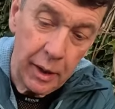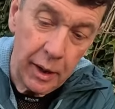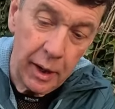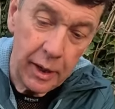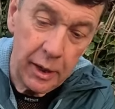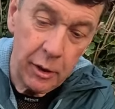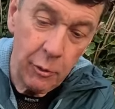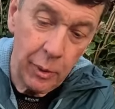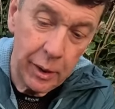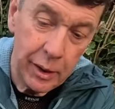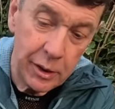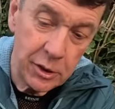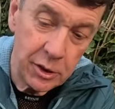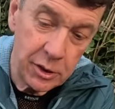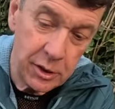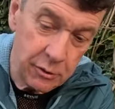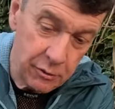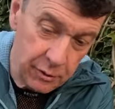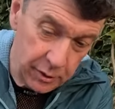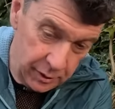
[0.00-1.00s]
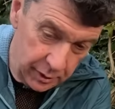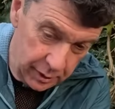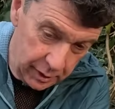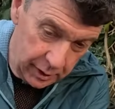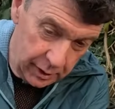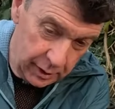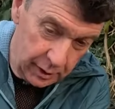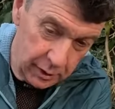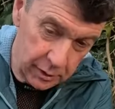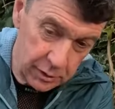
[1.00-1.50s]
and you were considering
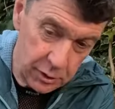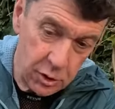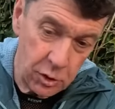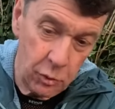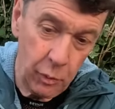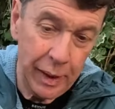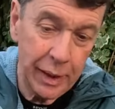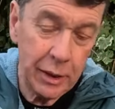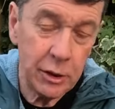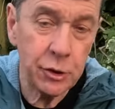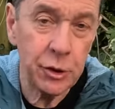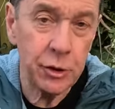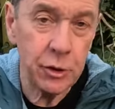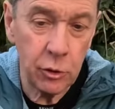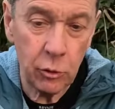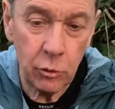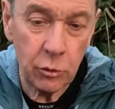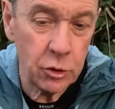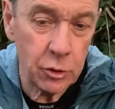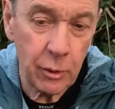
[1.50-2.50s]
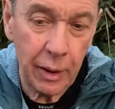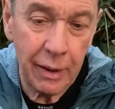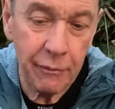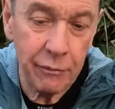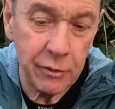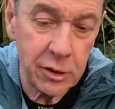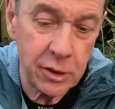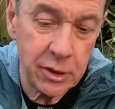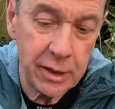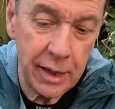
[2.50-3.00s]
the Switch, and you also have
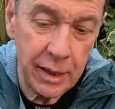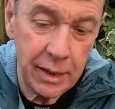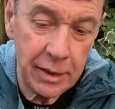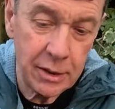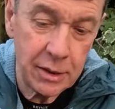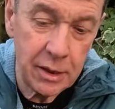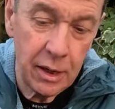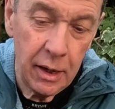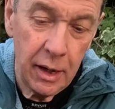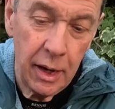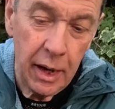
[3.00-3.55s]
the skillet